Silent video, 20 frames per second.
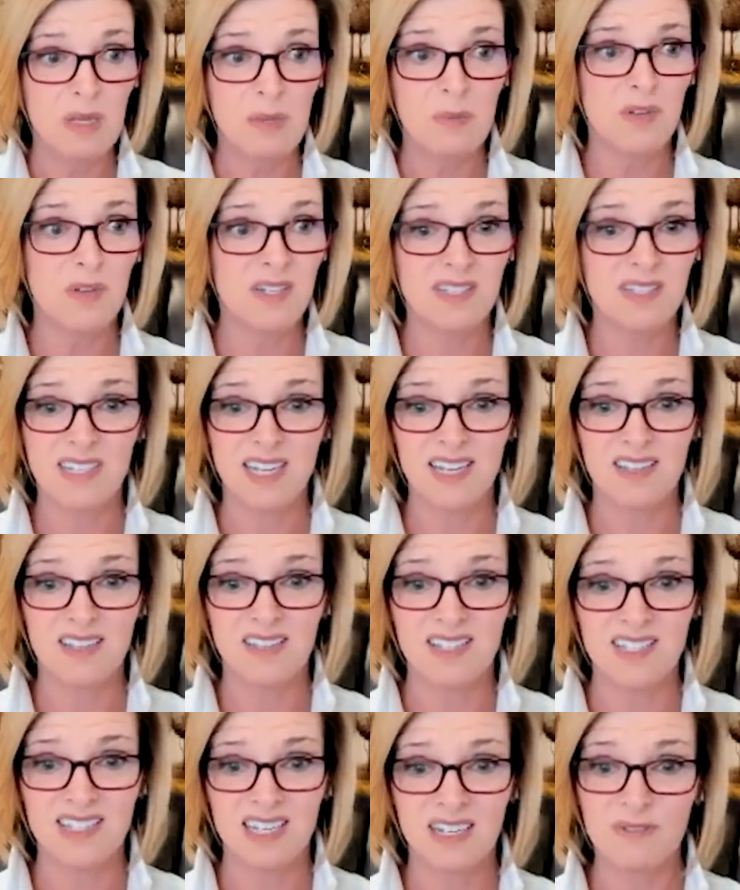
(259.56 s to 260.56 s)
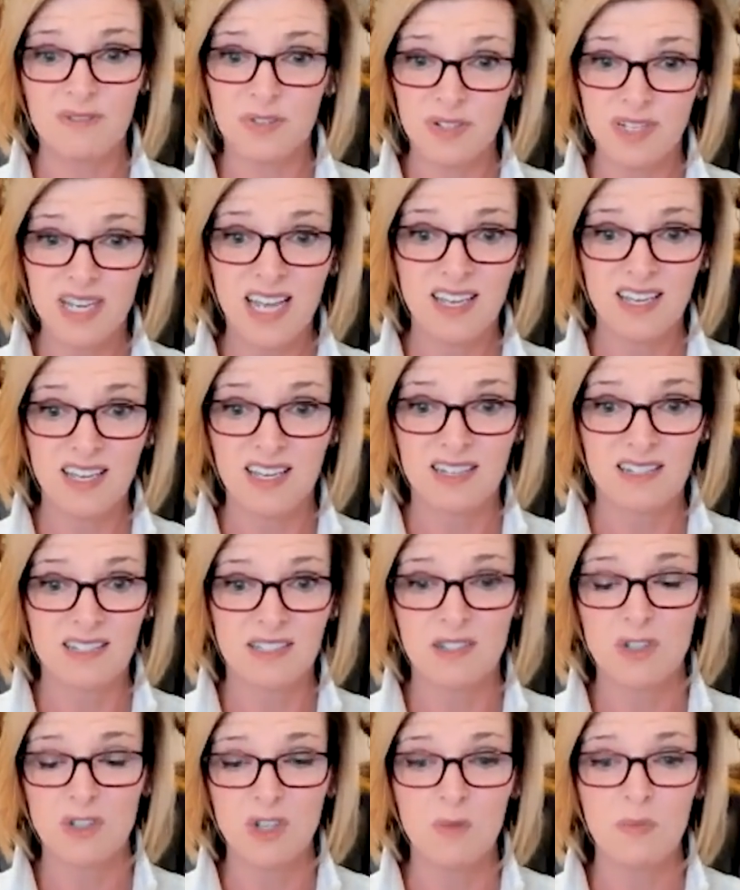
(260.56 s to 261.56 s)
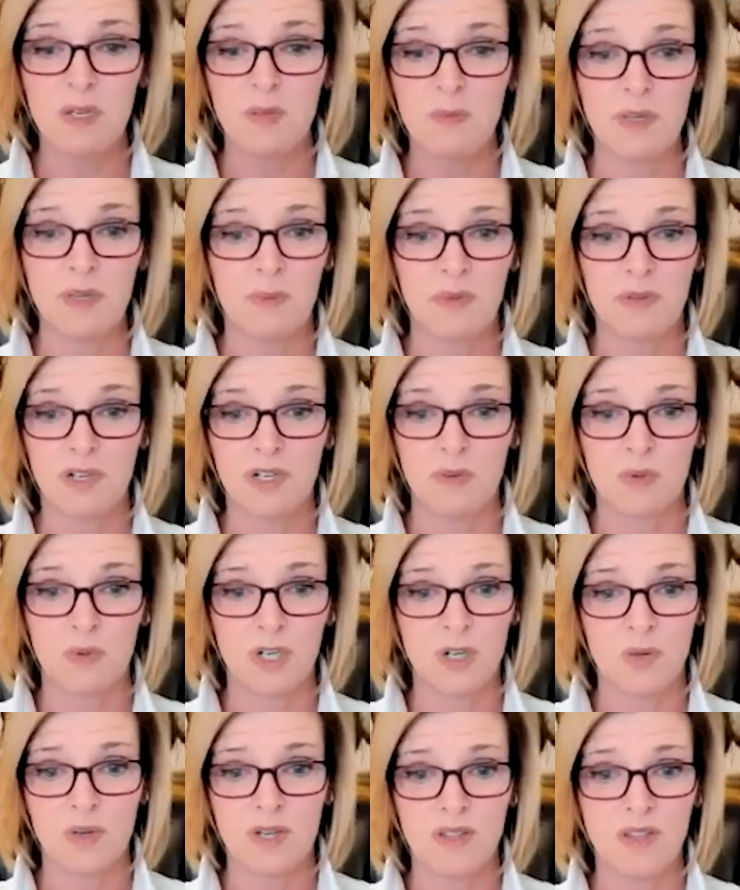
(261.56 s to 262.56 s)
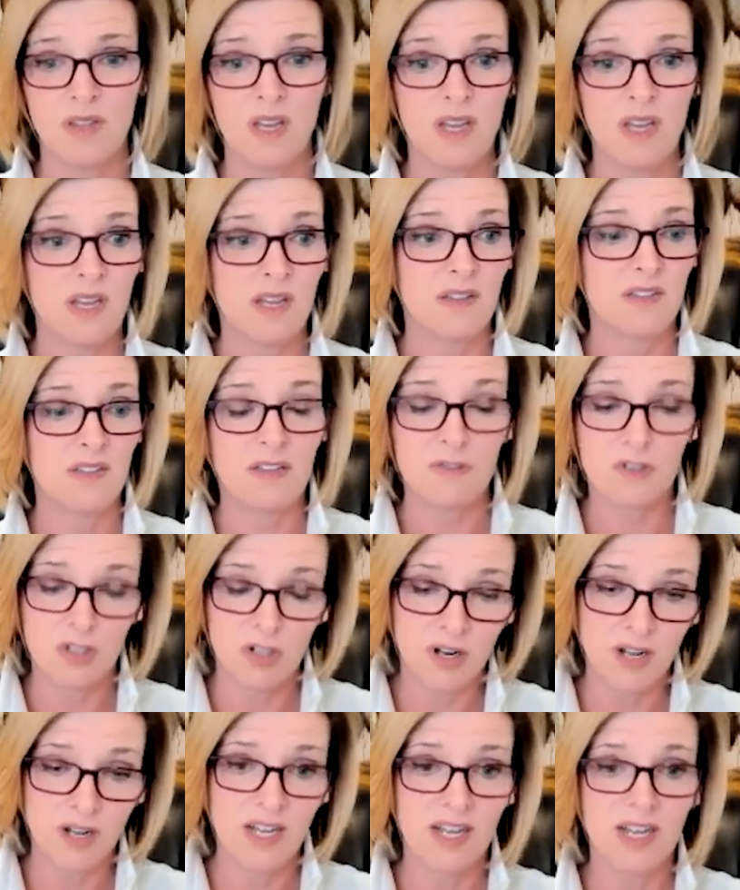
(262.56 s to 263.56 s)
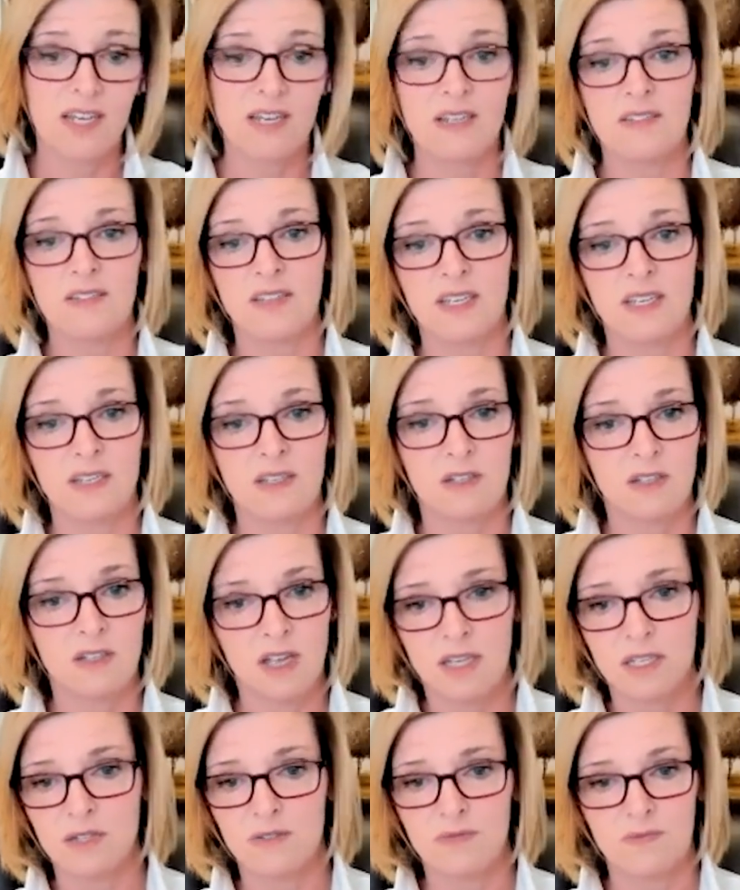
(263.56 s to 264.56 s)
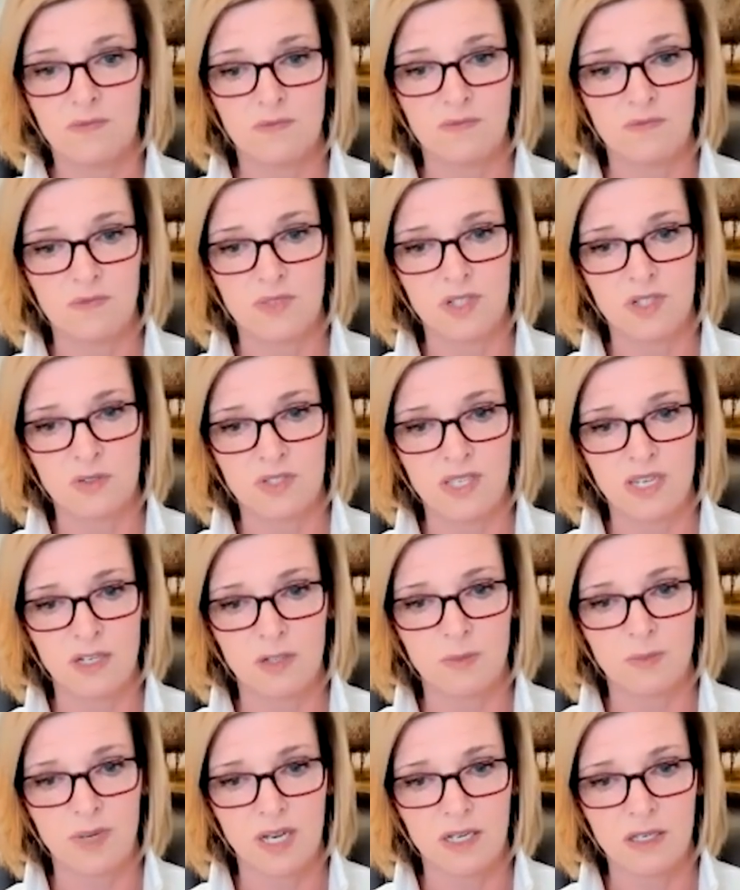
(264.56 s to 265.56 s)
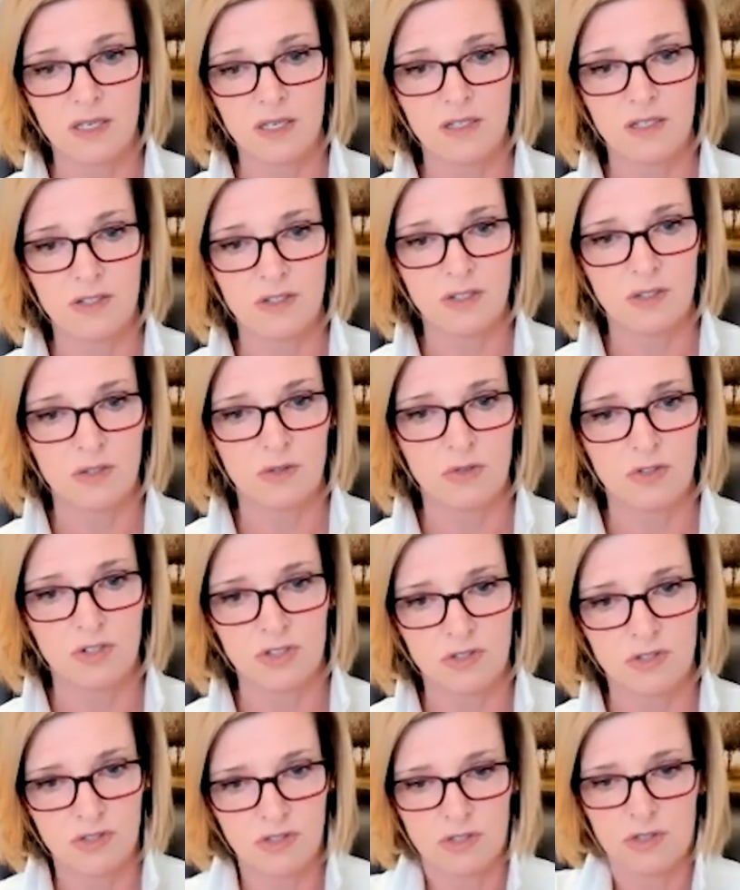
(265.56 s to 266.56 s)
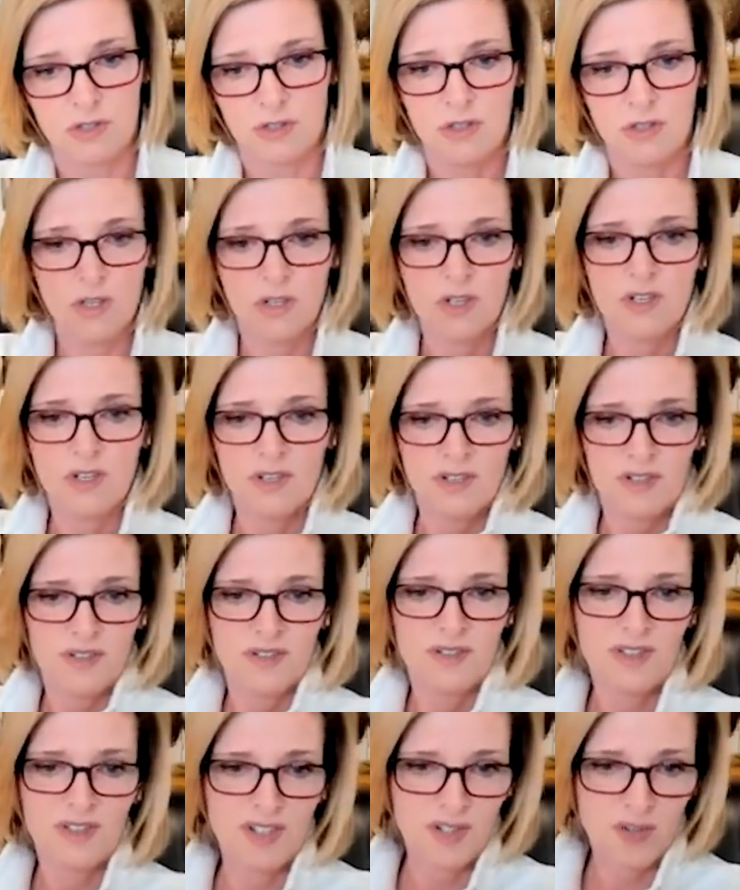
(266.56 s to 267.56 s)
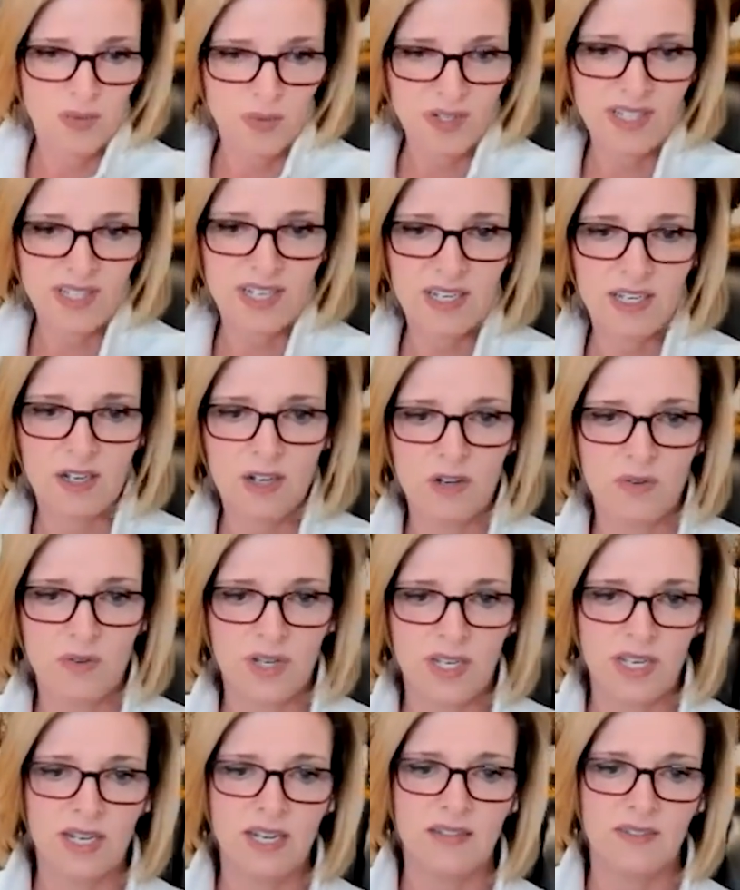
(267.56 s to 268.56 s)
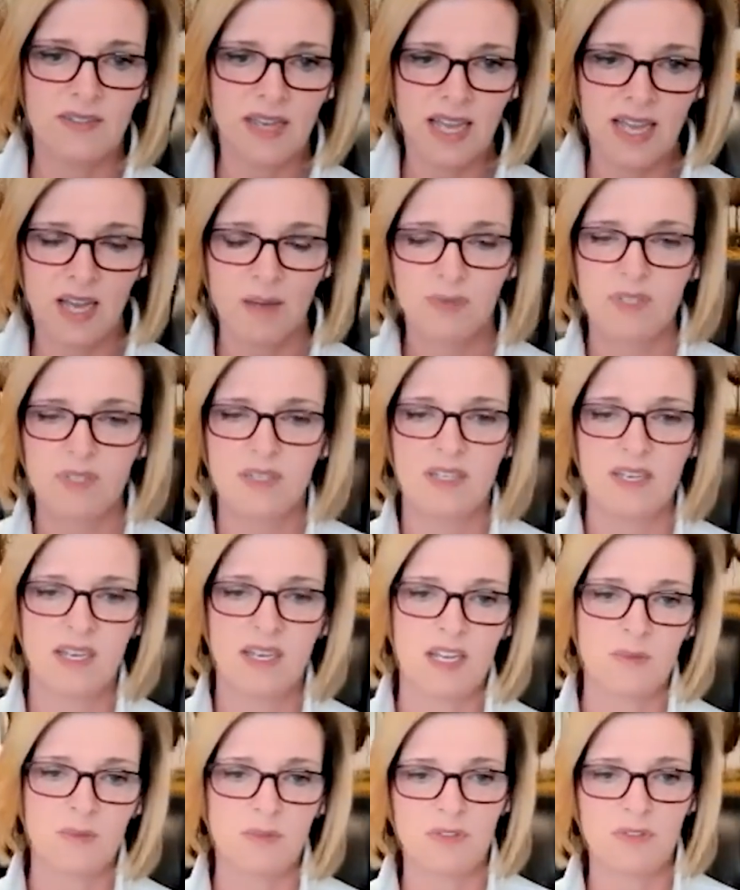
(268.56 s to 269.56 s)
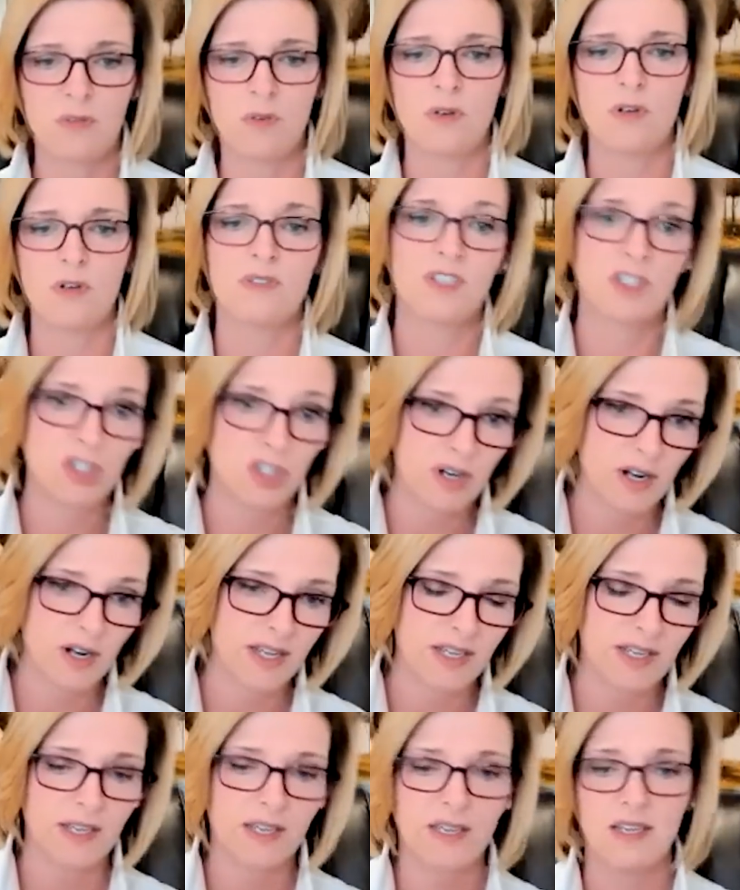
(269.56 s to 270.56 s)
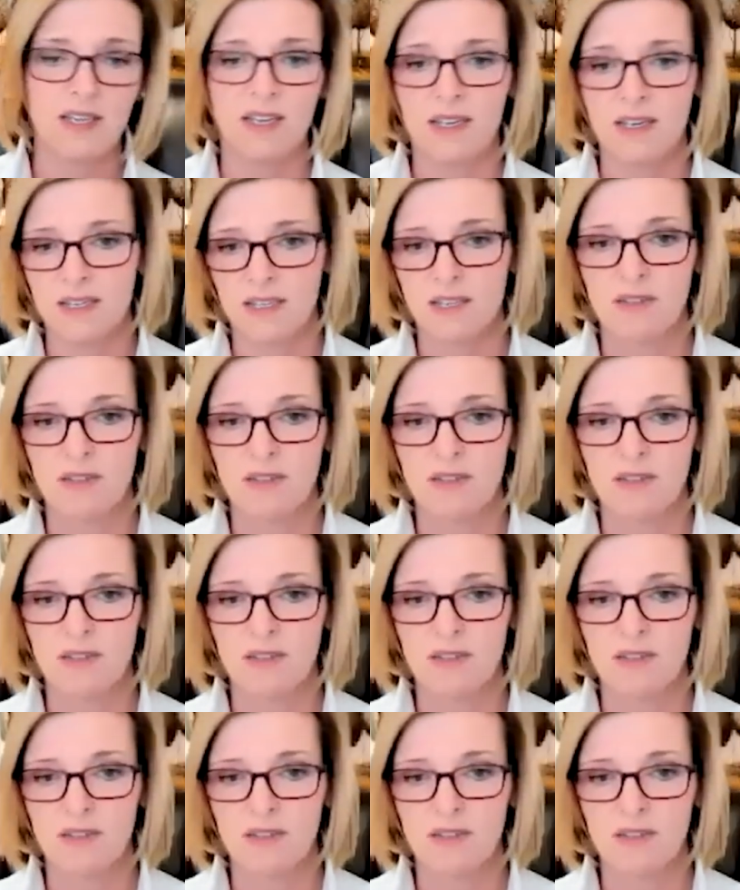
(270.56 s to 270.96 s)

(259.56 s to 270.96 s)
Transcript: people can stay in this thing for decades. And so many people I work with, they've tried and then kind of, you know, settle back into just the, you know, what they had going on, the habit they had before, and then try again.